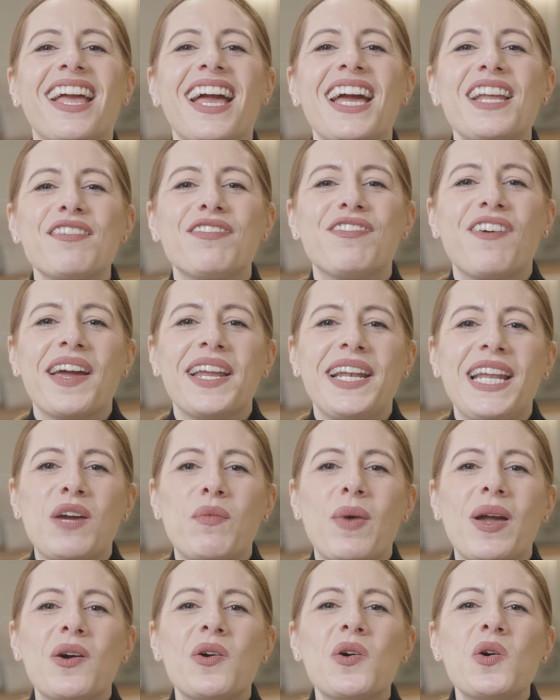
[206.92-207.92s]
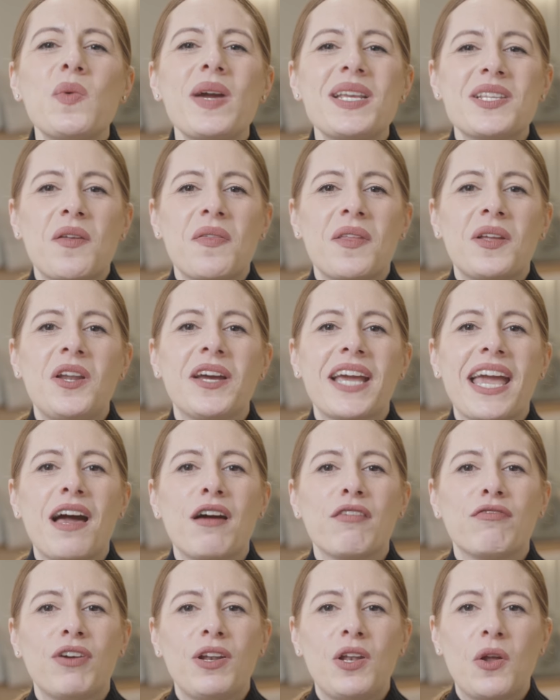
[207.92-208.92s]
And finally, we're always on the
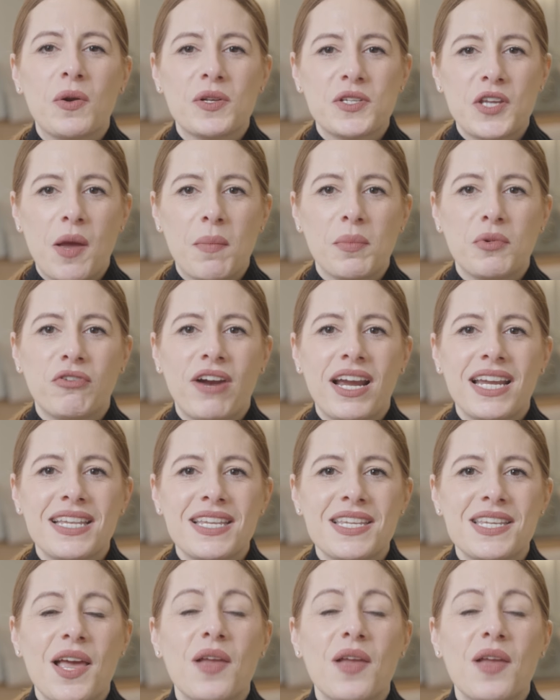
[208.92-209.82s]
lookout for long-term trends,